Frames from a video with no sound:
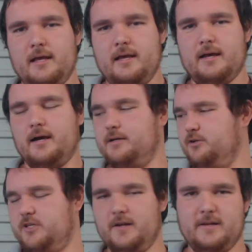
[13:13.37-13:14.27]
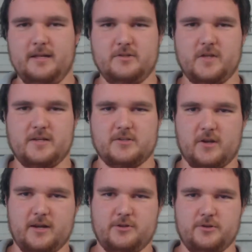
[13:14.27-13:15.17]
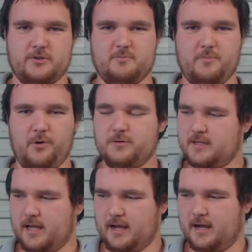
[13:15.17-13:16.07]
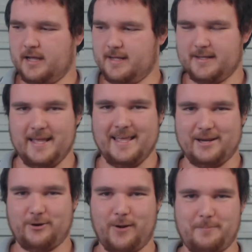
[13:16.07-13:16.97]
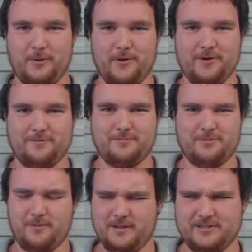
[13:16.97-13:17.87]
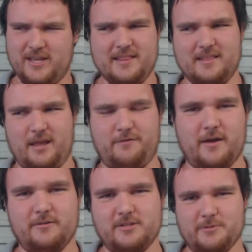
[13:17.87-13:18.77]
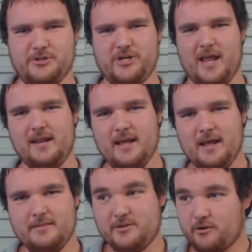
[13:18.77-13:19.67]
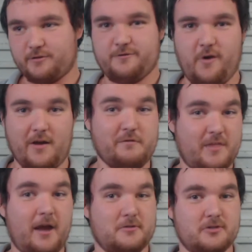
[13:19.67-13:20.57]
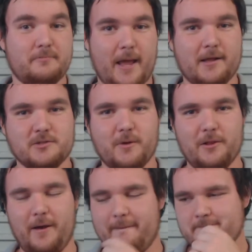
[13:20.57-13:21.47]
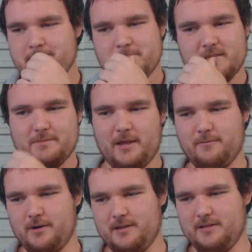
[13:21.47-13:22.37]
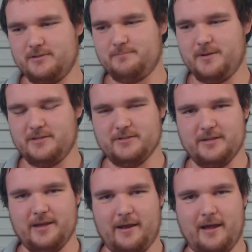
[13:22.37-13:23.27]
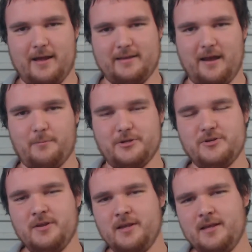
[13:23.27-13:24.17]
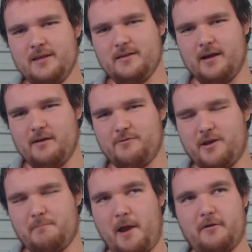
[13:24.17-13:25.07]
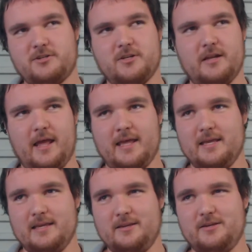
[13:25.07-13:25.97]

New Zealand instead decided to just bolt a crap load of probably tin that they found on someone's shed. This cost £5,000, by the way, to make one of these pieces of garbage. For comparison, a